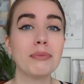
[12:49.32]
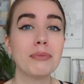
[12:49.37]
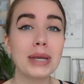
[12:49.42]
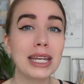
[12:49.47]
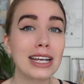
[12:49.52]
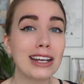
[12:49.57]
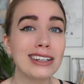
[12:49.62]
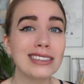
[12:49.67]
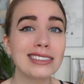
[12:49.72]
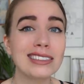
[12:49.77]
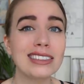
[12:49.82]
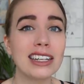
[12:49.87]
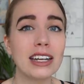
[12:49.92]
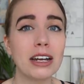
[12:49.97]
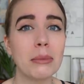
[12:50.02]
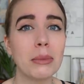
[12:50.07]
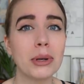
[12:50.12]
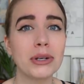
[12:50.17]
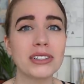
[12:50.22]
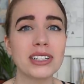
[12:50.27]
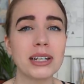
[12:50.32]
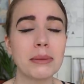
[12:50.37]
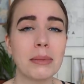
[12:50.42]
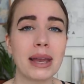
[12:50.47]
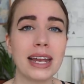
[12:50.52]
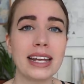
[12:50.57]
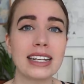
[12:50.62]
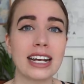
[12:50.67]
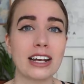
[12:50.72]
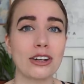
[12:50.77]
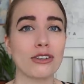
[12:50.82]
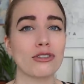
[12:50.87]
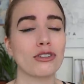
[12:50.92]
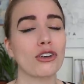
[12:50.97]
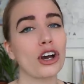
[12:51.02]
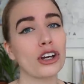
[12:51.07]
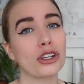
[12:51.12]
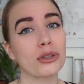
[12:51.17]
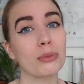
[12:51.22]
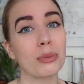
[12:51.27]
Because they are mostly made out of
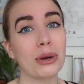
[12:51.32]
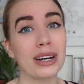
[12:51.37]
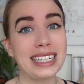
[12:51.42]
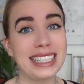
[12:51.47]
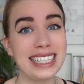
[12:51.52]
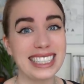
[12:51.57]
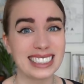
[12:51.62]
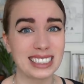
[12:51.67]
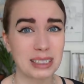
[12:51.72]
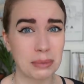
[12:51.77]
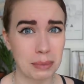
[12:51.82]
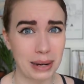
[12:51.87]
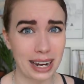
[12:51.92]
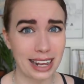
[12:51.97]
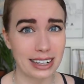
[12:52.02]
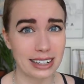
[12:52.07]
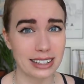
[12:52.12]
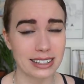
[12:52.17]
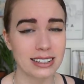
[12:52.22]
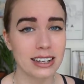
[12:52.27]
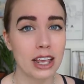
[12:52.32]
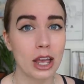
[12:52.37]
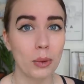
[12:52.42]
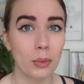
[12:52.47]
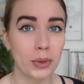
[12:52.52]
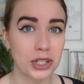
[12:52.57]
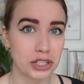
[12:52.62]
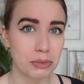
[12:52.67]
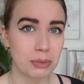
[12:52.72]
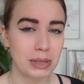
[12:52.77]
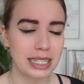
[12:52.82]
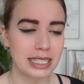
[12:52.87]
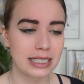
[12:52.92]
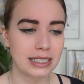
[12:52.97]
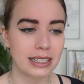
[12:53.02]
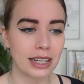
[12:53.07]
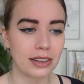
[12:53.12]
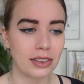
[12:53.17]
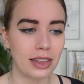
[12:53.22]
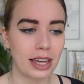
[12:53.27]
cotton polyester blends, which
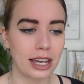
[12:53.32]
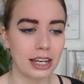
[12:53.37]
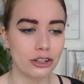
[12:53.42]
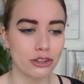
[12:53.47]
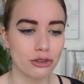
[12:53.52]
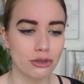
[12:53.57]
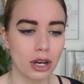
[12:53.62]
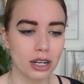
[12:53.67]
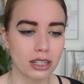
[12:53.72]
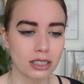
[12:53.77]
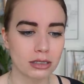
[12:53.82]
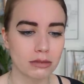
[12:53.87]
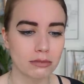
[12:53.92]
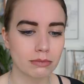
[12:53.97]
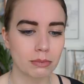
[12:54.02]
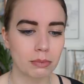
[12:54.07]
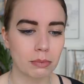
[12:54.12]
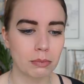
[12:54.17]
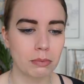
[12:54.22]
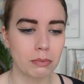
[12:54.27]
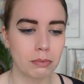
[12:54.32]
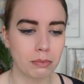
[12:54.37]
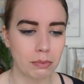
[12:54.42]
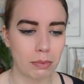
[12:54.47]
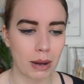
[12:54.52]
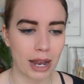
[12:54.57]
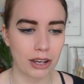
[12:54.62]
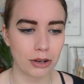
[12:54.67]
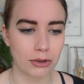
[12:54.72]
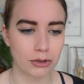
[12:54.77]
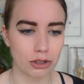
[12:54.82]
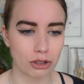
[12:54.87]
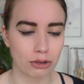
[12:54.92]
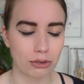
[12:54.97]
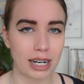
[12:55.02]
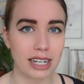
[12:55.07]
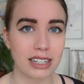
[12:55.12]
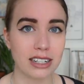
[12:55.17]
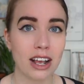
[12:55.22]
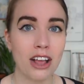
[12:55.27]
means that they do not
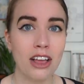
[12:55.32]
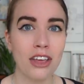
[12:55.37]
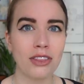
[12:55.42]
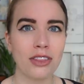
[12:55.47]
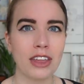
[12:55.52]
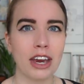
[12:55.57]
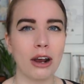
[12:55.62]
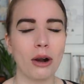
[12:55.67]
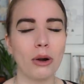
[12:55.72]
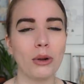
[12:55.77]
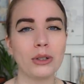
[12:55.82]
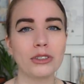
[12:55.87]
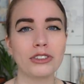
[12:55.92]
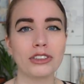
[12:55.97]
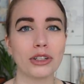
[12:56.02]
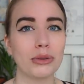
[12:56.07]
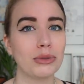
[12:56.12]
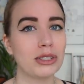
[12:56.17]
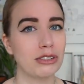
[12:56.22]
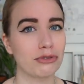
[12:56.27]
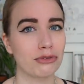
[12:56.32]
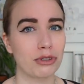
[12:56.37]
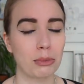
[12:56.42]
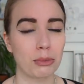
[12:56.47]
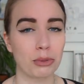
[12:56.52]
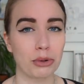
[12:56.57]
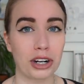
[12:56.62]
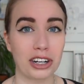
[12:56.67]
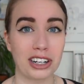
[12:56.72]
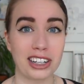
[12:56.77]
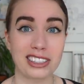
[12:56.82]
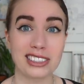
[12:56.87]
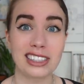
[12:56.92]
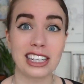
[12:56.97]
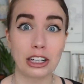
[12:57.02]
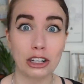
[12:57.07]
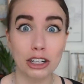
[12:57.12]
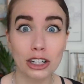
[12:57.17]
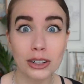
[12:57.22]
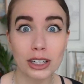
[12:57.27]
biodegrade. There are also different products,
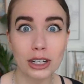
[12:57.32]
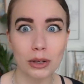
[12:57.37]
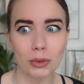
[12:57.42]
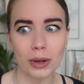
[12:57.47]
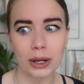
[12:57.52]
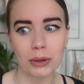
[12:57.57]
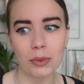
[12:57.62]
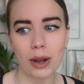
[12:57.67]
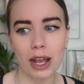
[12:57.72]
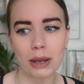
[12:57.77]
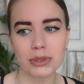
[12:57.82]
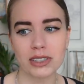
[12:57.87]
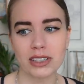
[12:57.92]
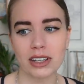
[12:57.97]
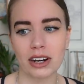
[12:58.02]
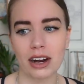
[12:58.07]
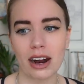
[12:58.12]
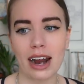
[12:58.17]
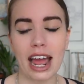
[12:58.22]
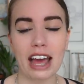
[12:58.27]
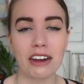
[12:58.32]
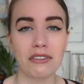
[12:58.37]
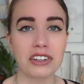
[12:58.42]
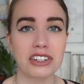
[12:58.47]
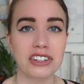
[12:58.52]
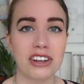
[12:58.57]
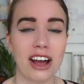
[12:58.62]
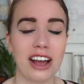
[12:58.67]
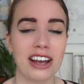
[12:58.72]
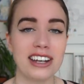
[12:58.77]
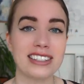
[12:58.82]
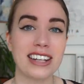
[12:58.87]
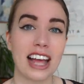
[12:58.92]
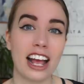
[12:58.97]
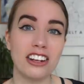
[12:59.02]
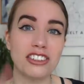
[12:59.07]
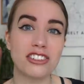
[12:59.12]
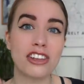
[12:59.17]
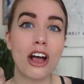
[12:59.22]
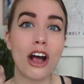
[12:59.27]
including wet wipes, that are advertised
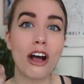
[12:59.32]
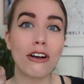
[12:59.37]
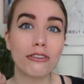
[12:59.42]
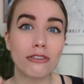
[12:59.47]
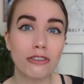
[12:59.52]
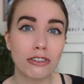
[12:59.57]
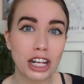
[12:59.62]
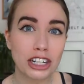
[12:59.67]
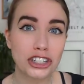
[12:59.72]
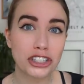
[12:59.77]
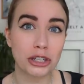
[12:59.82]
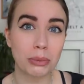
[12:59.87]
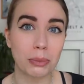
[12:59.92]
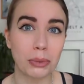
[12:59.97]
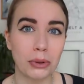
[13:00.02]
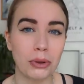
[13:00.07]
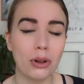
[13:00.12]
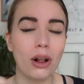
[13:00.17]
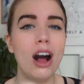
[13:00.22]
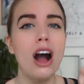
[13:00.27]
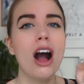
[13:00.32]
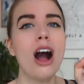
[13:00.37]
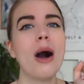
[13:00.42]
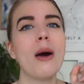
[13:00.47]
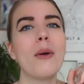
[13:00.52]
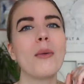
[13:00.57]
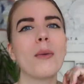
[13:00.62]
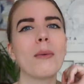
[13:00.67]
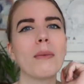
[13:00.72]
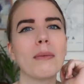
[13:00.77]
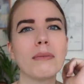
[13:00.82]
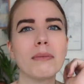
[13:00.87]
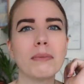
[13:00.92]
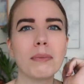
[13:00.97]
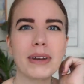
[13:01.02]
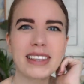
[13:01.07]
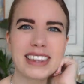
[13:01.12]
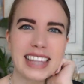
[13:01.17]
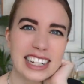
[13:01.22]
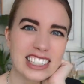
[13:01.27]
as flushable,
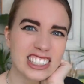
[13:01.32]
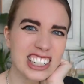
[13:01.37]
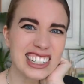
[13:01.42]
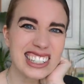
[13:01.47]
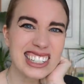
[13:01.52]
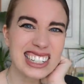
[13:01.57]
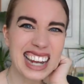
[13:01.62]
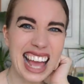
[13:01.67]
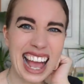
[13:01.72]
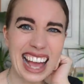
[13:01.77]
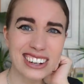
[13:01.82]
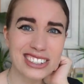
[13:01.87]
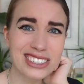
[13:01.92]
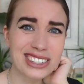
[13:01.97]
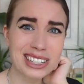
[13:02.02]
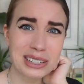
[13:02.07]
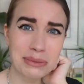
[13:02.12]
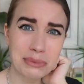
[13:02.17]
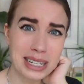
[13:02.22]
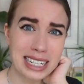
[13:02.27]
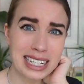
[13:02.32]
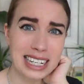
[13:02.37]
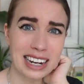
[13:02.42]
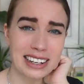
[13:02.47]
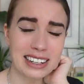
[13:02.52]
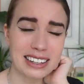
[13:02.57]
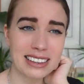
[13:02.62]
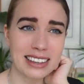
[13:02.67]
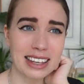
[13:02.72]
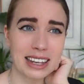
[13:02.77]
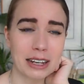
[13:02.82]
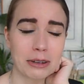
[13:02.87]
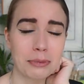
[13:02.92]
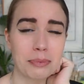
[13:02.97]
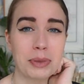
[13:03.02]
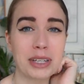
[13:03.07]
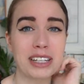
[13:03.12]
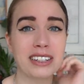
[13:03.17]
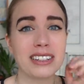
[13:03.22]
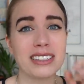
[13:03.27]
but that doesn't actually mean anything
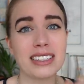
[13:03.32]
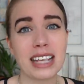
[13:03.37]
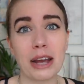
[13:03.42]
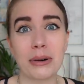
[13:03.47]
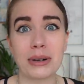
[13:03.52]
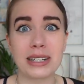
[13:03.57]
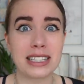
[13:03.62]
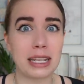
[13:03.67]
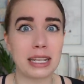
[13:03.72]
because our